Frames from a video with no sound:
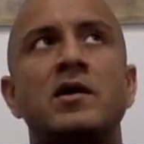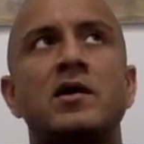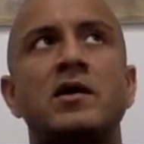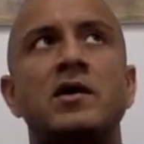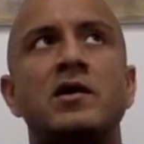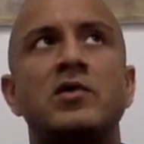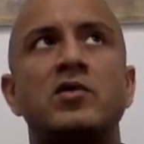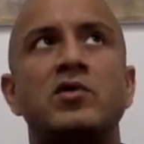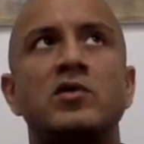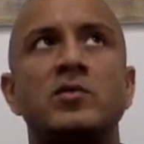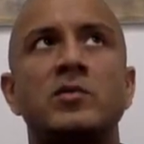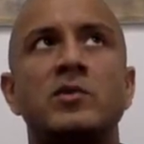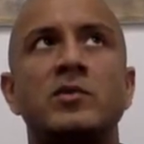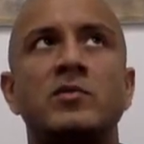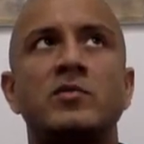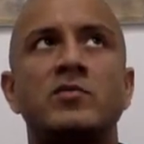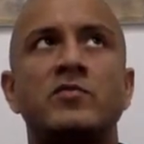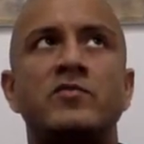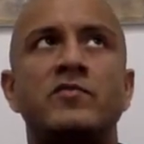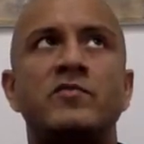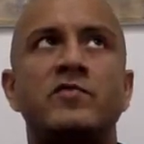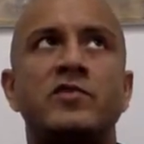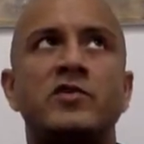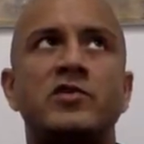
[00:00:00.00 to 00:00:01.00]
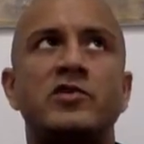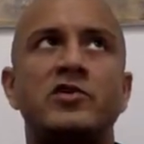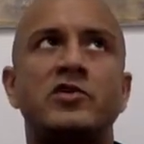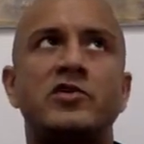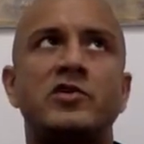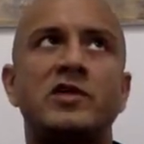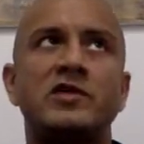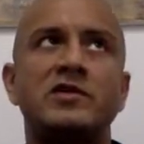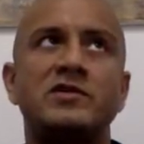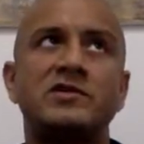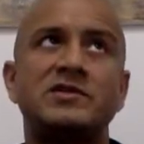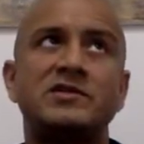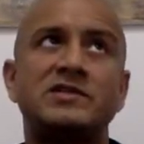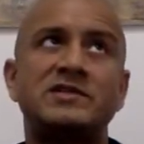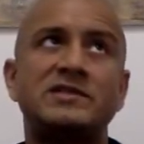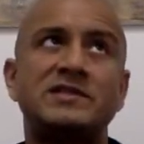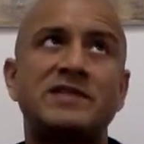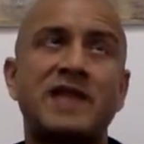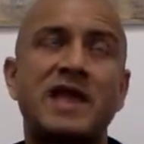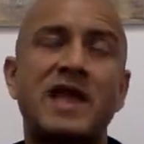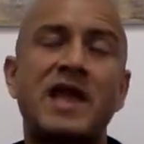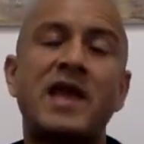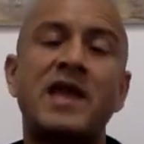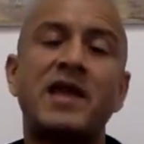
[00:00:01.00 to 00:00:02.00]
in order to be able to further
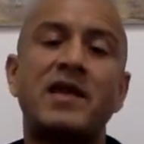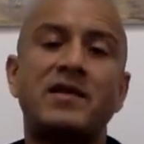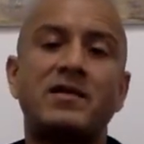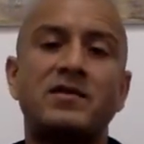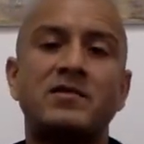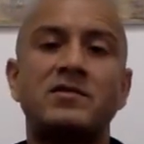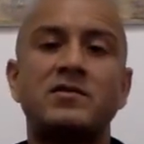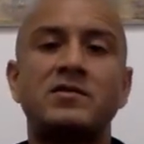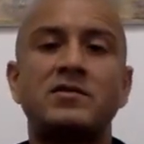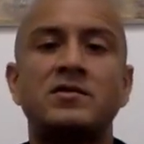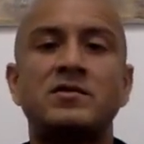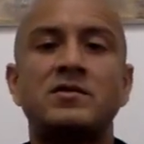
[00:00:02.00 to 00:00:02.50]
understand